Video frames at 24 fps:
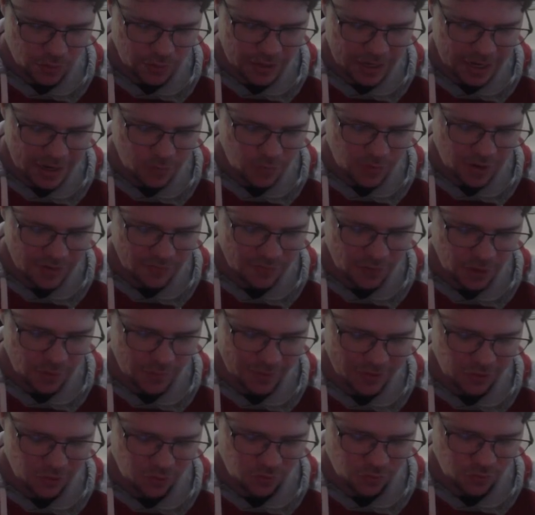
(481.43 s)
and 1 vote
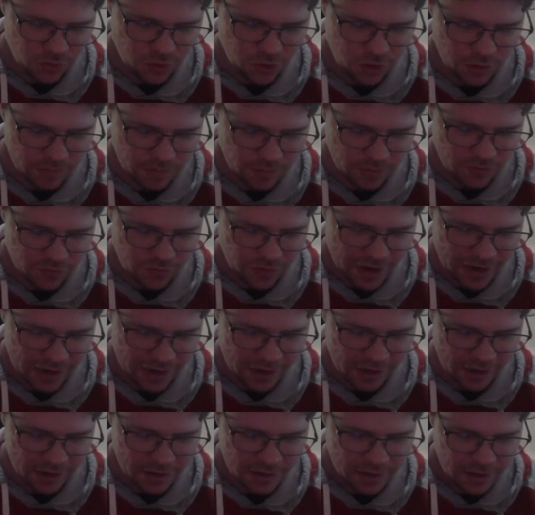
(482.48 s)
went to Christian
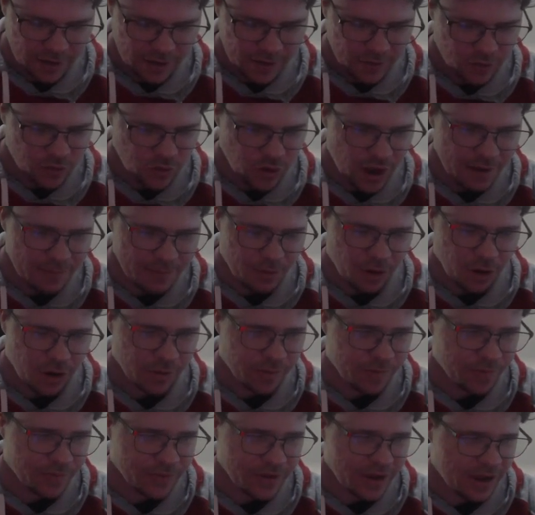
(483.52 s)
Petrarca.
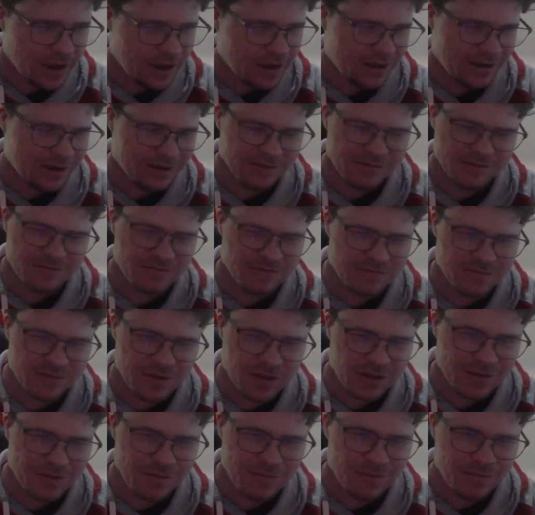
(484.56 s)
Sidebottom,
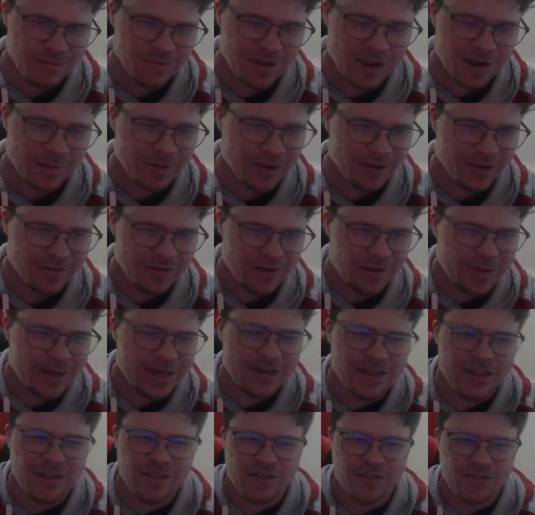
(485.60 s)

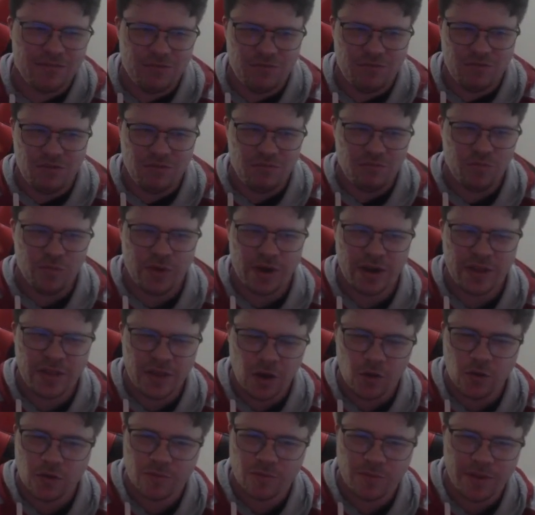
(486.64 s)
he's one of the
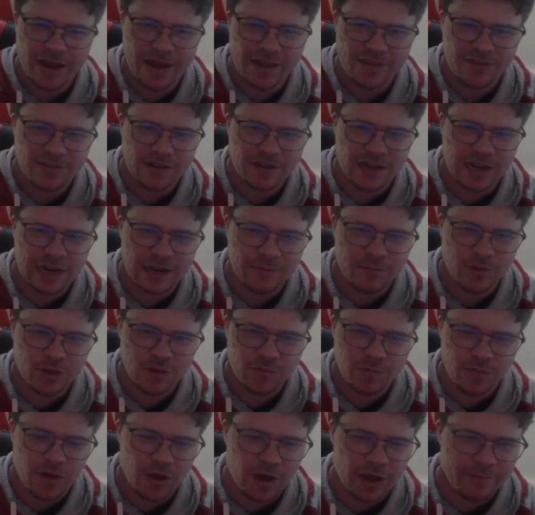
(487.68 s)
oldest players at the club,
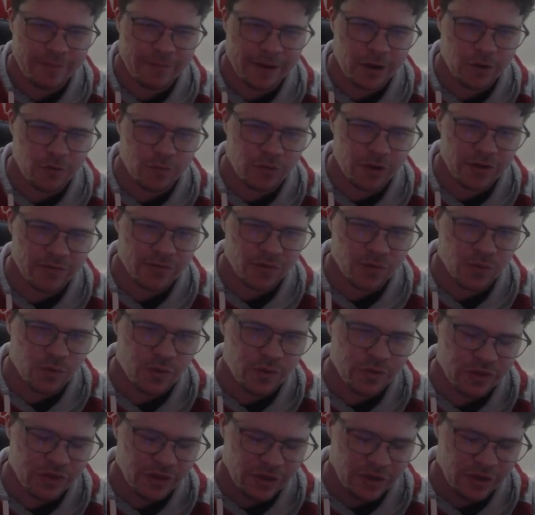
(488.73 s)
just behind Pendlebury, of course.